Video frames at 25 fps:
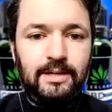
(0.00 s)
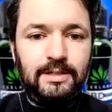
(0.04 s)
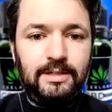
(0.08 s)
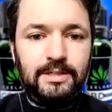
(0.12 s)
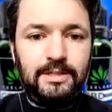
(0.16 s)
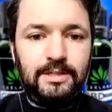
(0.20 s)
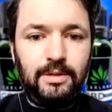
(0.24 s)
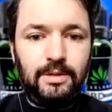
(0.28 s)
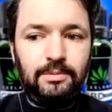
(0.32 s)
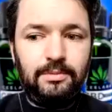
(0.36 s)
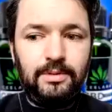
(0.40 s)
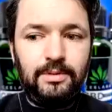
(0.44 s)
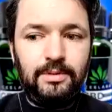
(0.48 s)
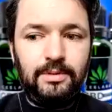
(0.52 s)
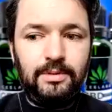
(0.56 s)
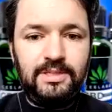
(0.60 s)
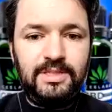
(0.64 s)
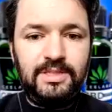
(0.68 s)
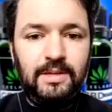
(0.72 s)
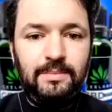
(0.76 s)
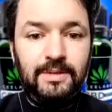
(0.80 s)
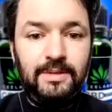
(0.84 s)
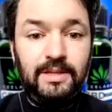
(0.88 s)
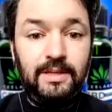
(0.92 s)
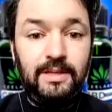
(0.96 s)
So
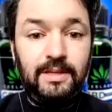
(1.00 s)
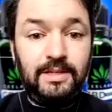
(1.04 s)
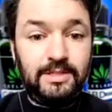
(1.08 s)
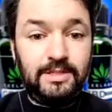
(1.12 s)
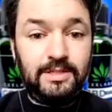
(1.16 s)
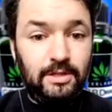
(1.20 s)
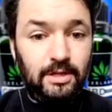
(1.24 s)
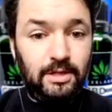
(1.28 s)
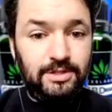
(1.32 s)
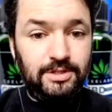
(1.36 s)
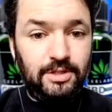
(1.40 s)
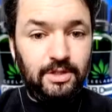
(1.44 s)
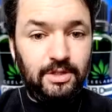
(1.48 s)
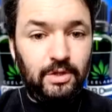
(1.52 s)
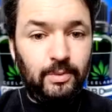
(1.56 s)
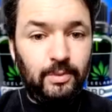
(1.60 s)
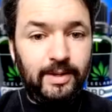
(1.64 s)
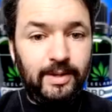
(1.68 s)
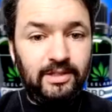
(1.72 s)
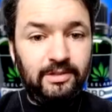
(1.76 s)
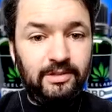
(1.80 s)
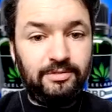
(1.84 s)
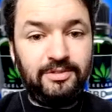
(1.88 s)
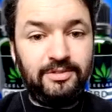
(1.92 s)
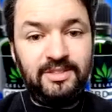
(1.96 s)
CBD is
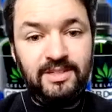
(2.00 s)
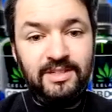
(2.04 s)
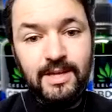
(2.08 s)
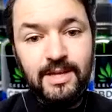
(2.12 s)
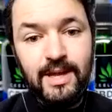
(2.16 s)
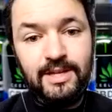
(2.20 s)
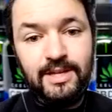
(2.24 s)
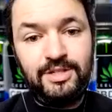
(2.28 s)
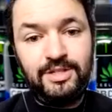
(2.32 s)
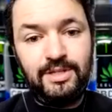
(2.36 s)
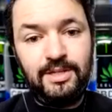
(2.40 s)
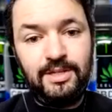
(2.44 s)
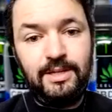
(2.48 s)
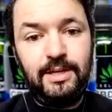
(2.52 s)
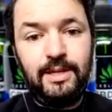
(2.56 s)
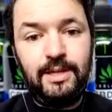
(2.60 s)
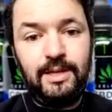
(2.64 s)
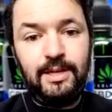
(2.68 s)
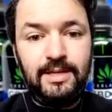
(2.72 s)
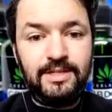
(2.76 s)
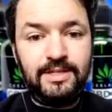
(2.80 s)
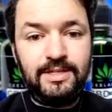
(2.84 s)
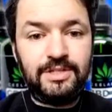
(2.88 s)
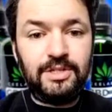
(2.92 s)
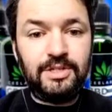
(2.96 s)
non-psychoactive. THC
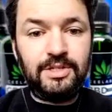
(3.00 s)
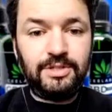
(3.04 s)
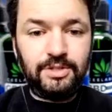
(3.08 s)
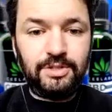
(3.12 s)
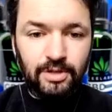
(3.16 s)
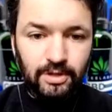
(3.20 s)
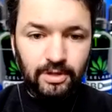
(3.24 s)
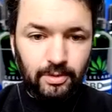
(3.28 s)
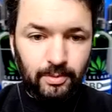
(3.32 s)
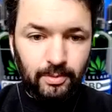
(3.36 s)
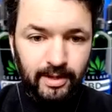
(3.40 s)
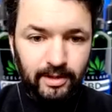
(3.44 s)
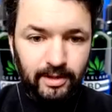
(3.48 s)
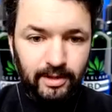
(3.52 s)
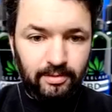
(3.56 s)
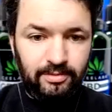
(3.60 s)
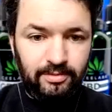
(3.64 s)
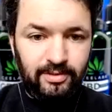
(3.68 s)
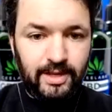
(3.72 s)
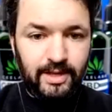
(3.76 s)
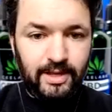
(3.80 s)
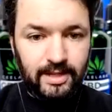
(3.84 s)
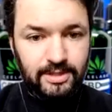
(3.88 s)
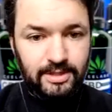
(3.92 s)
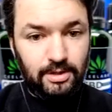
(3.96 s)
is psychoactive. It
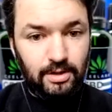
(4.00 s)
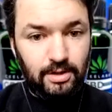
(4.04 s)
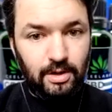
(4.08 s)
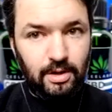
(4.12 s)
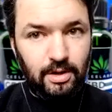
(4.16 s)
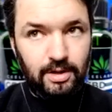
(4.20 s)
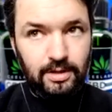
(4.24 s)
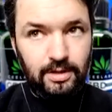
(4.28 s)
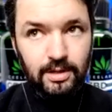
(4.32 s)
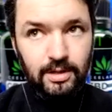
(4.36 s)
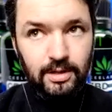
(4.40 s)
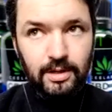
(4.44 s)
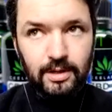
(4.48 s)
gets you high.